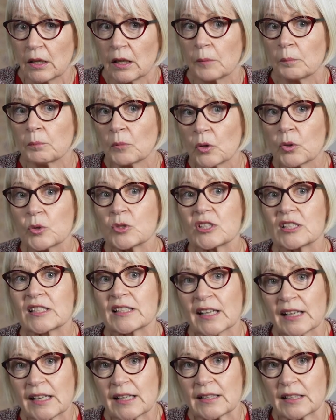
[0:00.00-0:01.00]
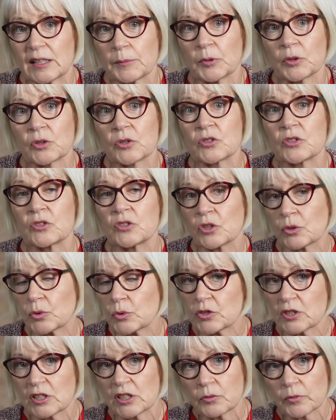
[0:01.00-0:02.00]
most likely because
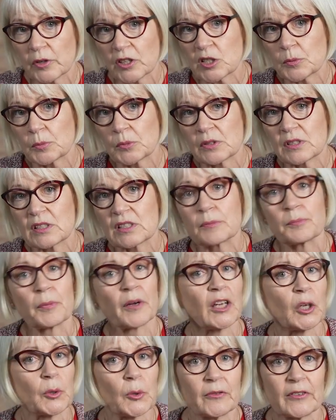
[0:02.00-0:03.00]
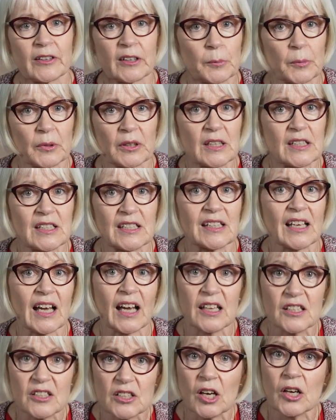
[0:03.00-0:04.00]
dosing regimens, bioavailability,
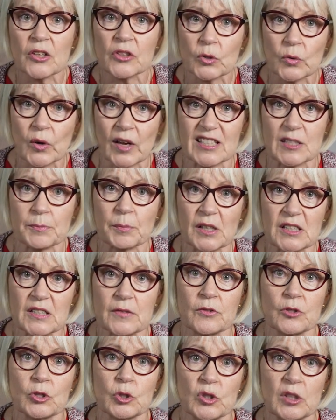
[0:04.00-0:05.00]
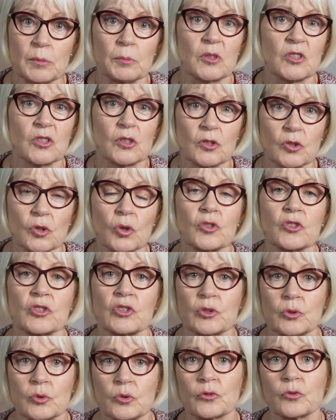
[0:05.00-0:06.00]
and other aspects of the treatment are not
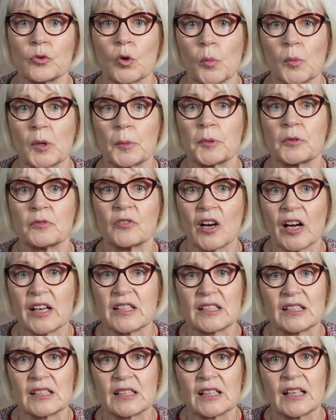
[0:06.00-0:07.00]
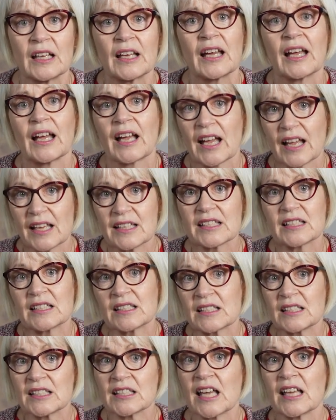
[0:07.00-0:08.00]
uniformly provided, as
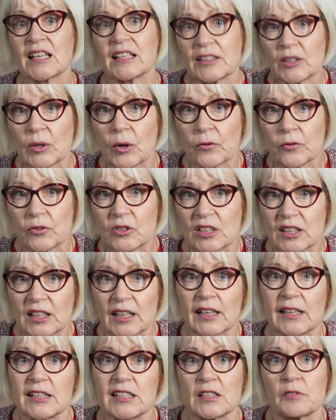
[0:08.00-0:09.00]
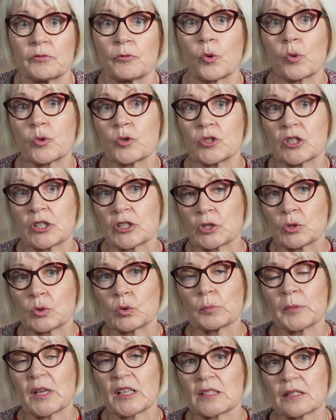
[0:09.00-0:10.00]
is sadly often the case for
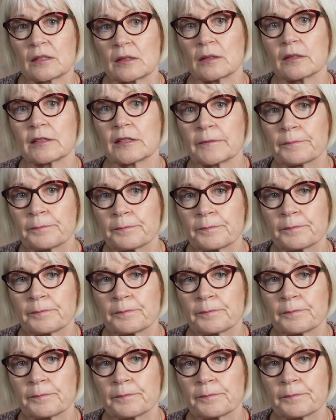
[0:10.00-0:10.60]
traditional medicines.